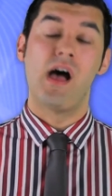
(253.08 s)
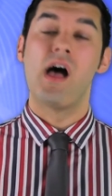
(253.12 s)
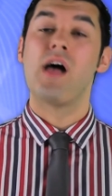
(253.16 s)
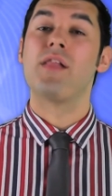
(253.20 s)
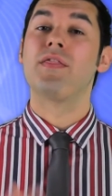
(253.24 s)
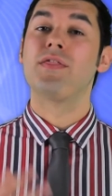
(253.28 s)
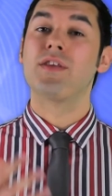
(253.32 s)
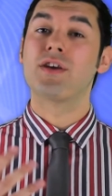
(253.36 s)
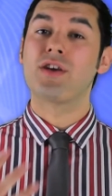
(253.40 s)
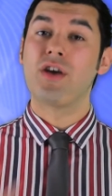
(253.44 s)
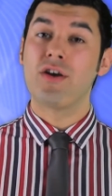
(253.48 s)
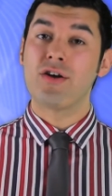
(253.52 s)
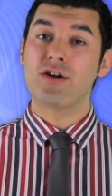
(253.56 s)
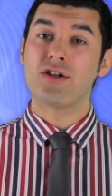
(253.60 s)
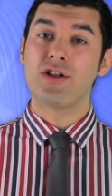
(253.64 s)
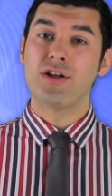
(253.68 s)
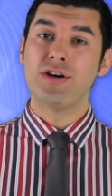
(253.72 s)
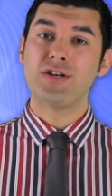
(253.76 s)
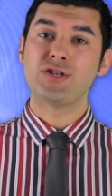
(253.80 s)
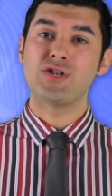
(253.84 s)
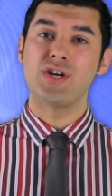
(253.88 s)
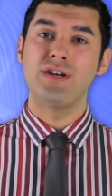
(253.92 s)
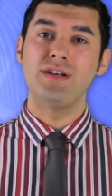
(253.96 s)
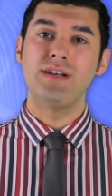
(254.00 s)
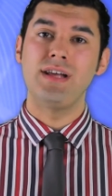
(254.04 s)
The
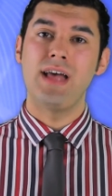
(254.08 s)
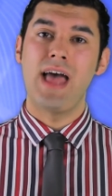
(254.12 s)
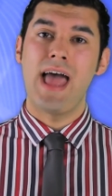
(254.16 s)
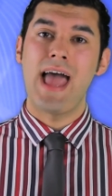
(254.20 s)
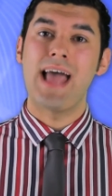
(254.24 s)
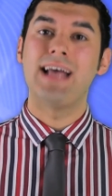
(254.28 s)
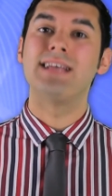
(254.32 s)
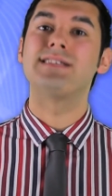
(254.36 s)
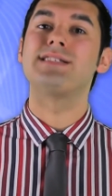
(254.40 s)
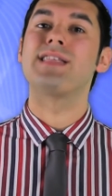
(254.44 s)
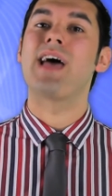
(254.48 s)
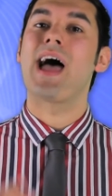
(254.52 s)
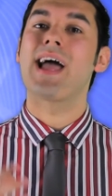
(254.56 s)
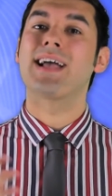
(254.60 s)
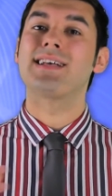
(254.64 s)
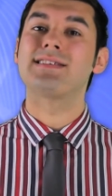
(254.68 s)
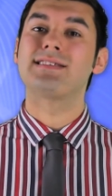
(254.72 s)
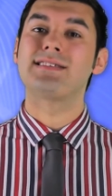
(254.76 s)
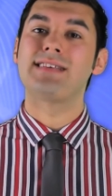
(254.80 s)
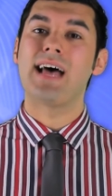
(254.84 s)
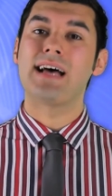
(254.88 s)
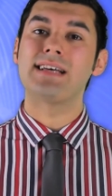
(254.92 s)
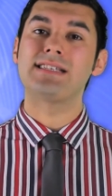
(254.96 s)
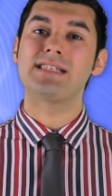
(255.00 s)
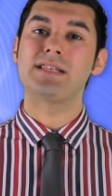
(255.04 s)
conclusion is that
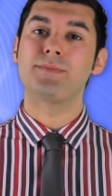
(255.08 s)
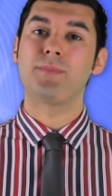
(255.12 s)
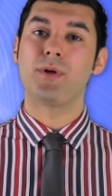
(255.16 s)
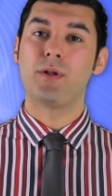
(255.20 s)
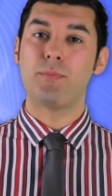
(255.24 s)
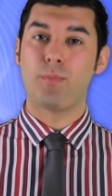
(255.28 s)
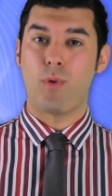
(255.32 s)
Accessible